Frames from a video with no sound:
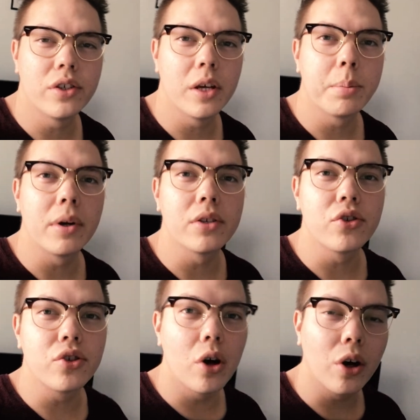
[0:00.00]
tip on
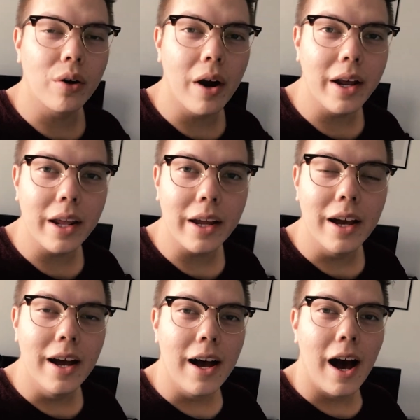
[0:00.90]
songwriting.
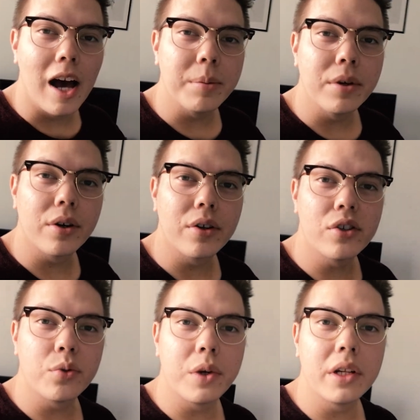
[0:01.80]
I'm here
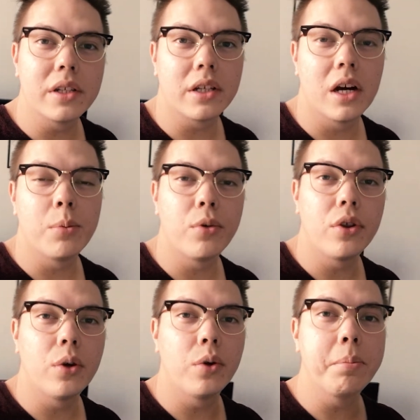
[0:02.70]
this week to come
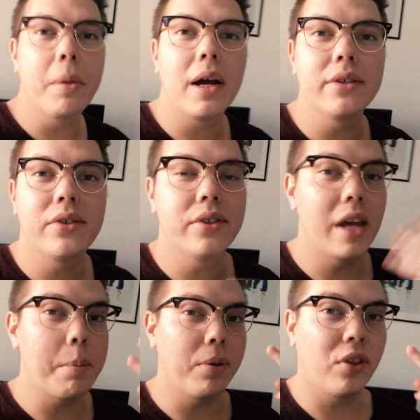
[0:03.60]
with you with my
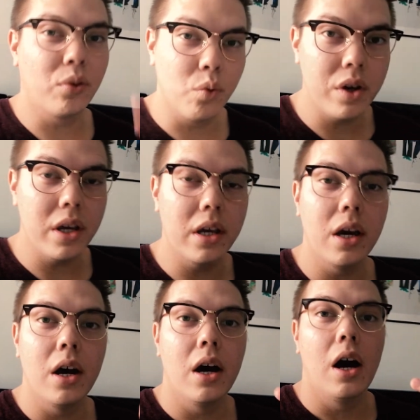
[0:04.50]
step
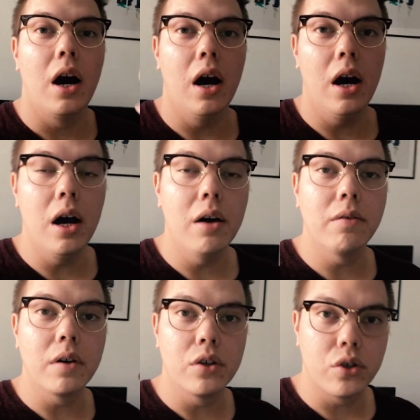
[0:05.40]
3
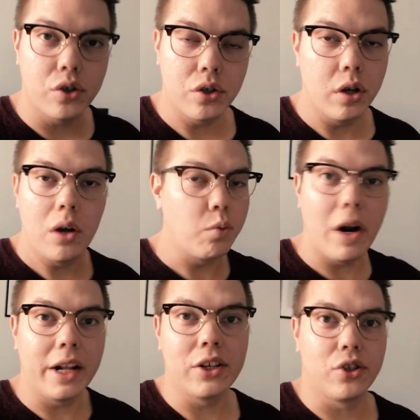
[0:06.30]
of
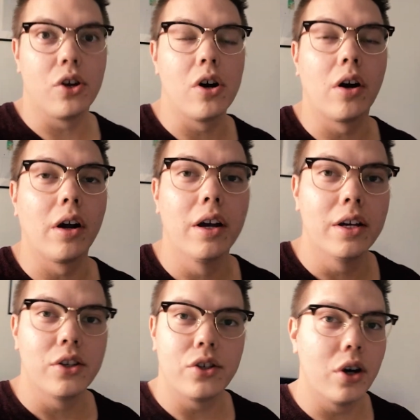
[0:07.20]
writing a song.
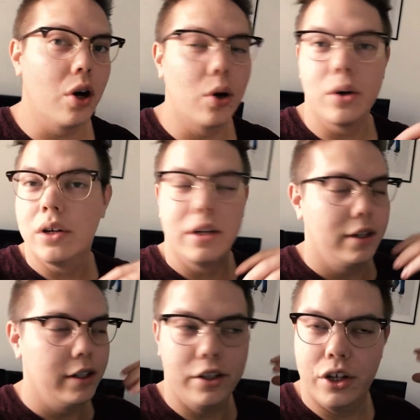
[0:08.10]
So,
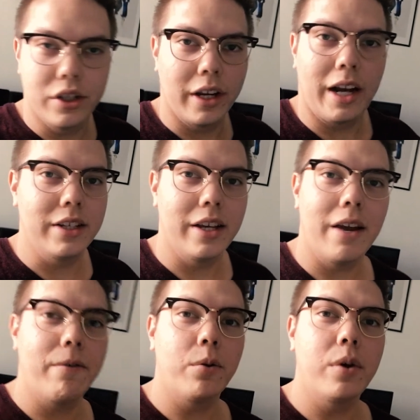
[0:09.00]
just like I say
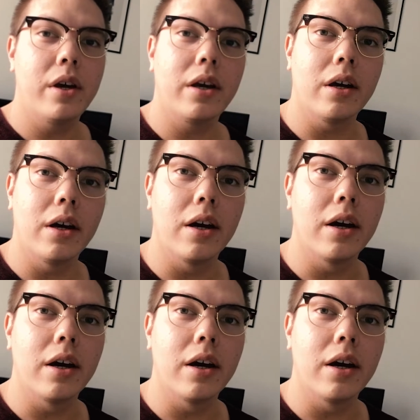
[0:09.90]
every week,